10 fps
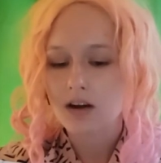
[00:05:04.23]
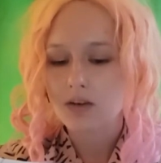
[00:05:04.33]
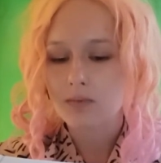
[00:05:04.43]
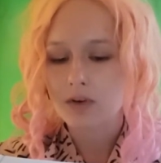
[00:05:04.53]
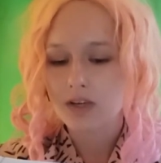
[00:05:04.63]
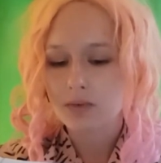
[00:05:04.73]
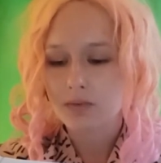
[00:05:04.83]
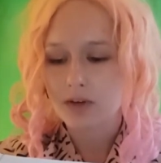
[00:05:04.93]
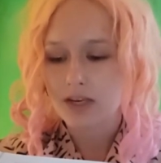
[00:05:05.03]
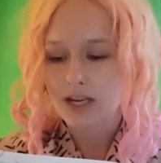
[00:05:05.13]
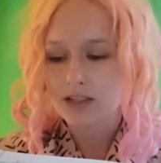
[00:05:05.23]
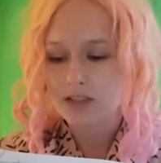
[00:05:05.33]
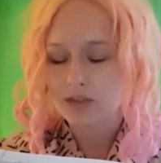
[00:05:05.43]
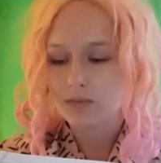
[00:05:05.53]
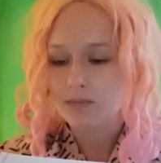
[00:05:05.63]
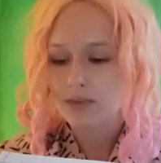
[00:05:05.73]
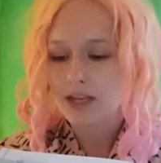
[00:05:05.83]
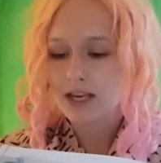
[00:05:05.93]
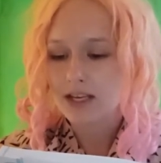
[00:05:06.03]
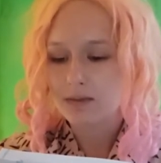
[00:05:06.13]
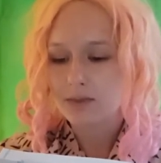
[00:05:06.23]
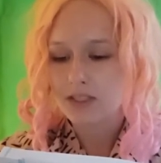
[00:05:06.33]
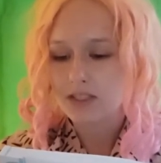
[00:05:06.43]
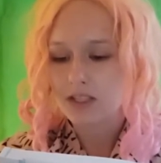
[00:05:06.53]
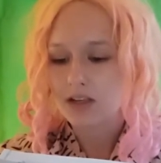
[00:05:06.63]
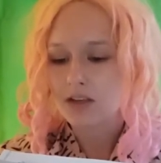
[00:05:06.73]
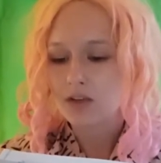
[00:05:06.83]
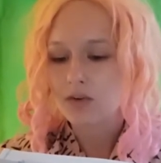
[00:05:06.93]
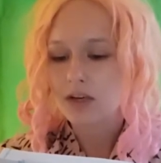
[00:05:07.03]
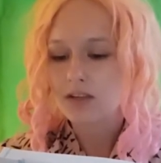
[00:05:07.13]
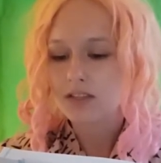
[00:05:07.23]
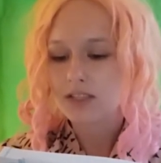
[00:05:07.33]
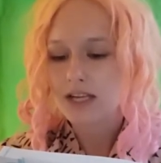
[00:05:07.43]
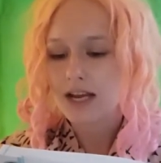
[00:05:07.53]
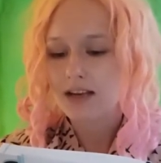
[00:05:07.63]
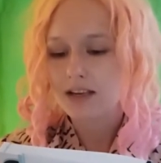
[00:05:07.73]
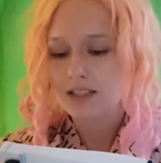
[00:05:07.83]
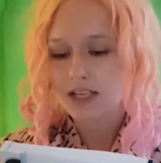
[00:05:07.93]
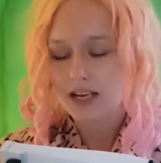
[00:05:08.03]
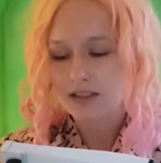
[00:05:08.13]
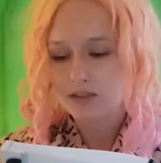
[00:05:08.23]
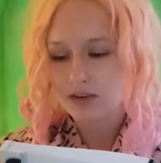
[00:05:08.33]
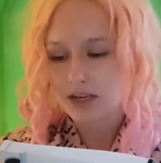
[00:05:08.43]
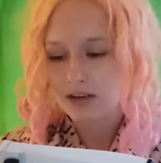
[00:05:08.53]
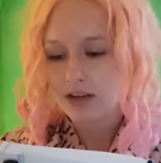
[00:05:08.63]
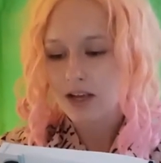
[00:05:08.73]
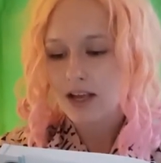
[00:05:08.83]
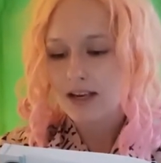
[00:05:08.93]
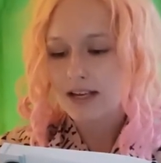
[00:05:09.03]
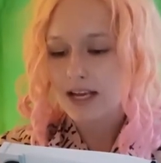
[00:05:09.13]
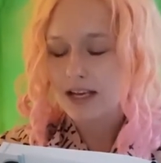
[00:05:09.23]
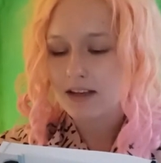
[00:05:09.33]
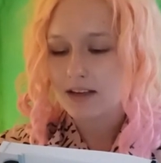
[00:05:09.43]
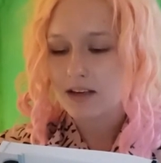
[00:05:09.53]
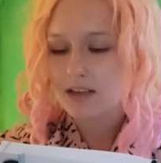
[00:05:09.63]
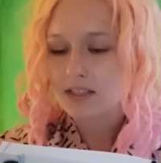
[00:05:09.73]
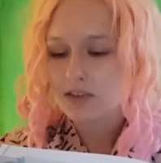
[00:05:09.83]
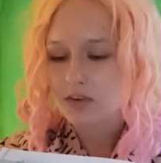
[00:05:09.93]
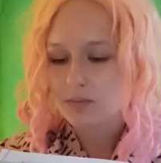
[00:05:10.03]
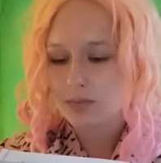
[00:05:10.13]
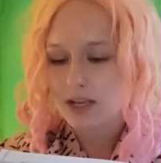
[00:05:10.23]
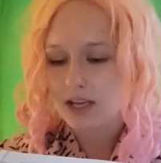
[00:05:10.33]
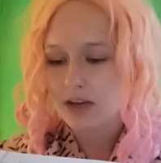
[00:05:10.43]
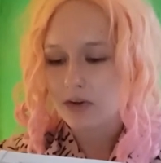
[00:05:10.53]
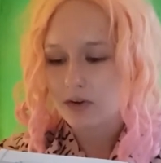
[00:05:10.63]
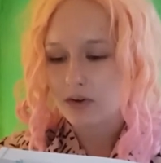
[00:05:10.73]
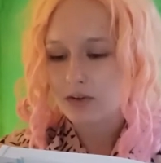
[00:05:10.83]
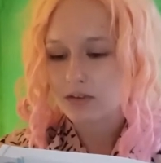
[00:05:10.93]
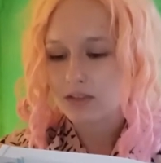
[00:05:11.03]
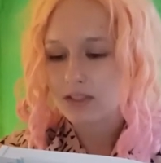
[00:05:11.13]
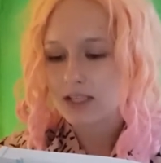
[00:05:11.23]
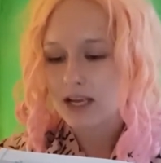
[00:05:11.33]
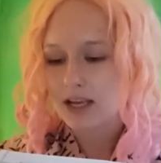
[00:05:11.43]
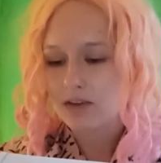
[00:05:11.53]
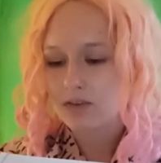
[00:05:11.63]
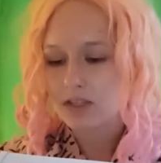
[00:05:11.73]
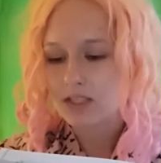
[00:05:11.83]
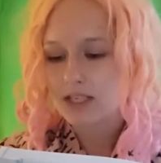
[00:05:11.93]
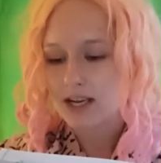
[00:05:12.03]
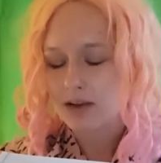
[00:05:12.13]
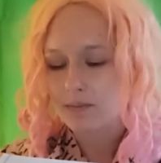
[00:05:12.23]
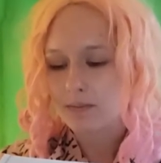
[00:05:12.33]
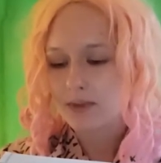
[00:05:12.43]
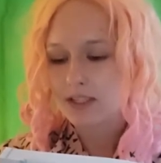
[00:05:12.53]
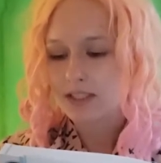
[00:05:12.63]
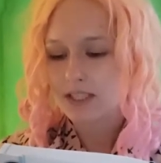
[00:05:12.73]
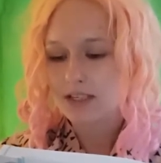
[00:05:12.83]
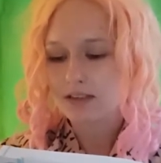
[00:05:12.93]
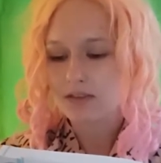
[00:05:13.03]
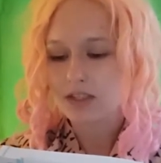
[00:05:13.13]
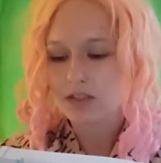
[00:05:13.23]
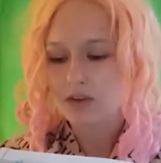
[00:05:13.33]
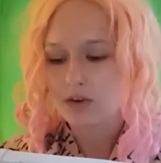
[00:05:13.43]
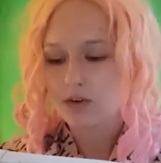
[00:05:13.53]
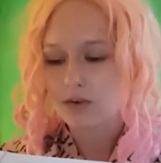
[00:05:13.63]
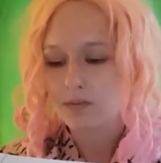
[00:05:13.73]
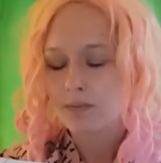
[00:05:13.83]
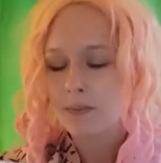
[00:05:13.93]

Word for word: armor that protects you. Intimacy, you understand, is elsewhere, taking the risk of being hurt, staying with shame, sitting with sorrow.